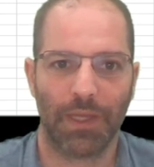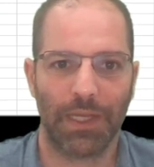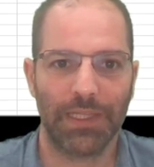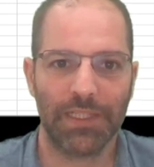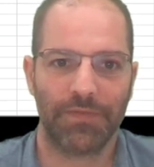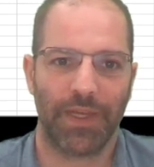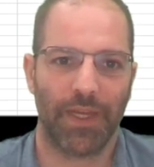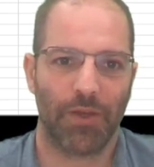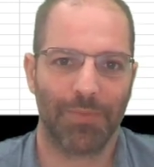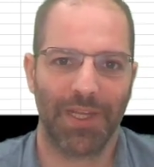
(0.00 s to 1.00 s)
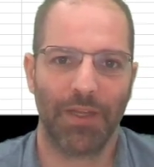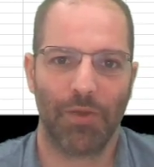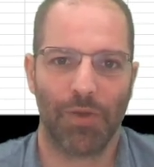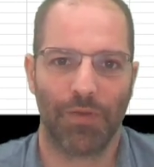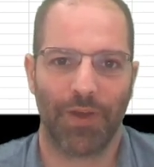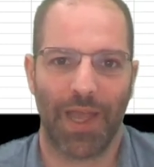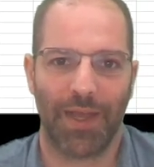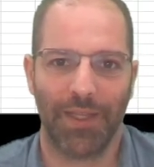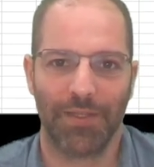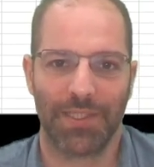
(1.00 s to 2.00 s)
In this video, I'm going to go over how
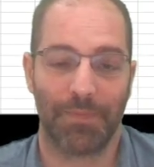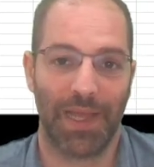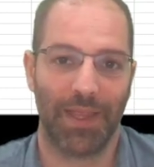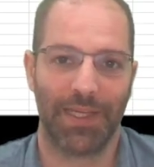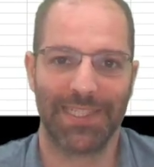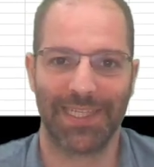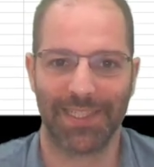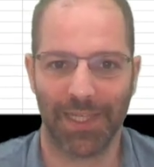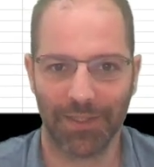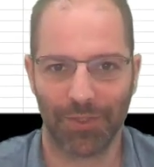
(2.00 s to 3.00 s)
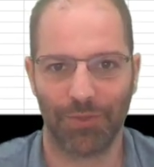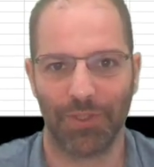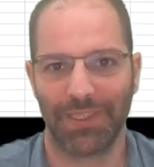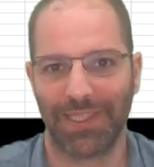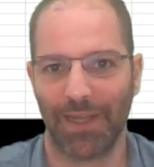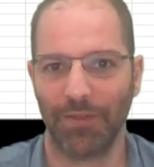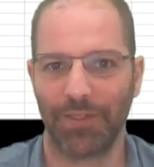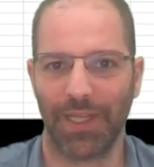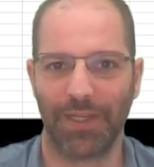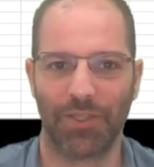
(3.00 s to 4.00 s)
to use the Pallidus Excel tool to download
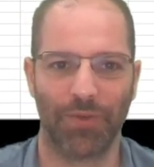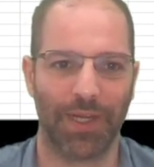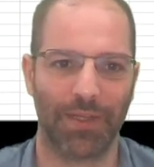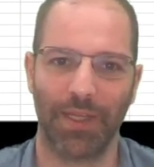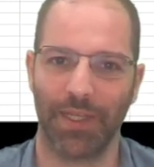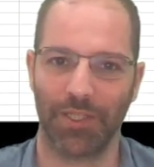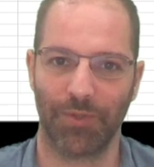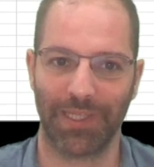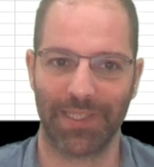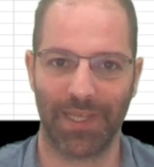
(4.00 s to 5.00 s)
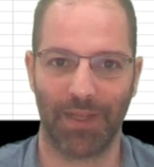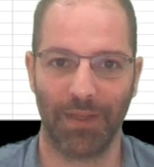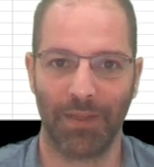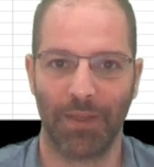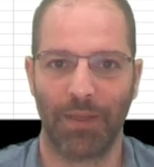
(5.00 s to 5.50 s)
data directly into Excel.